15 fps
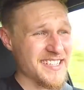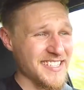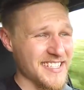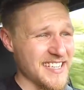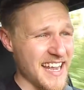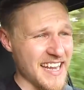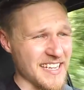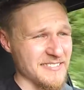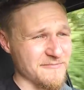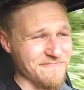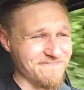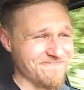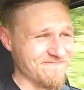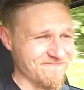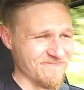I say,
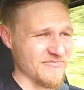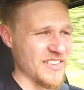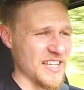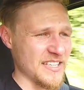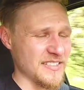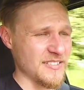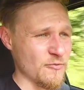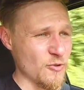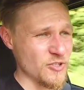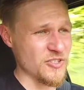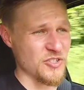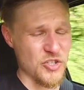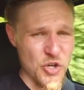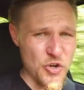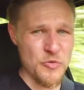there wasn't
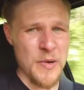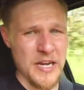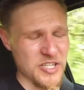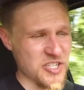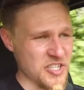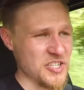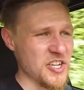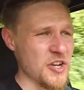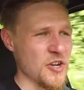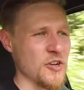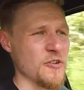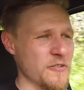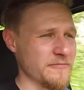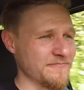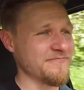too much to do
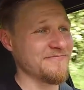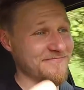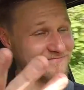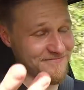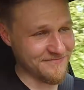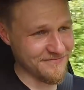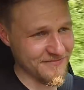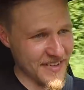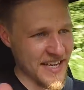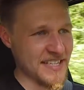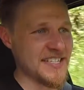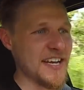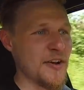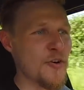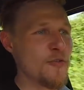
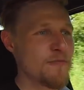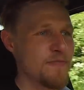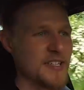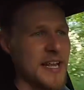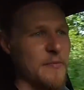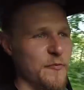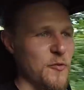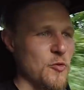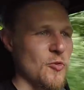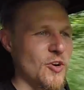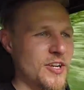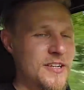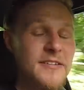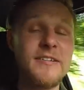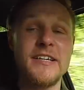until, step
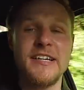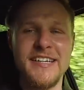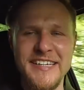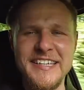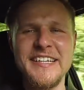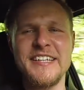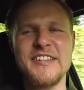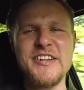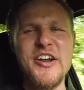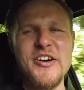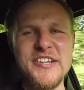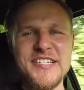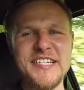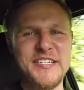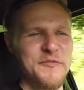forward, the
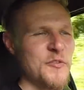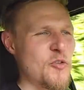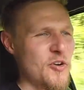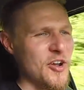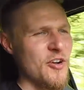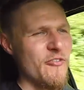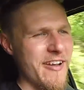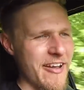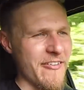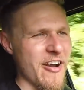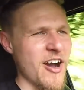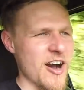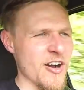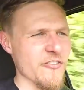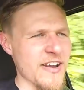964 Carrera
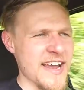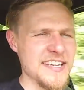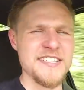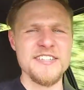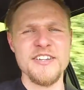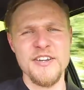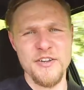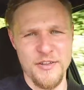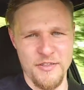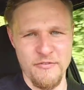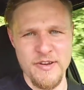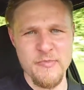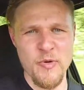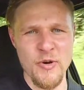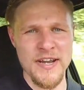RS
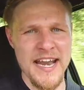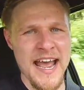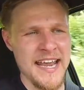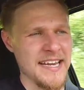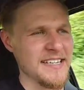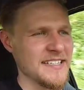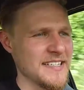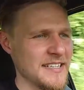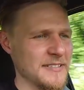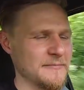3.8.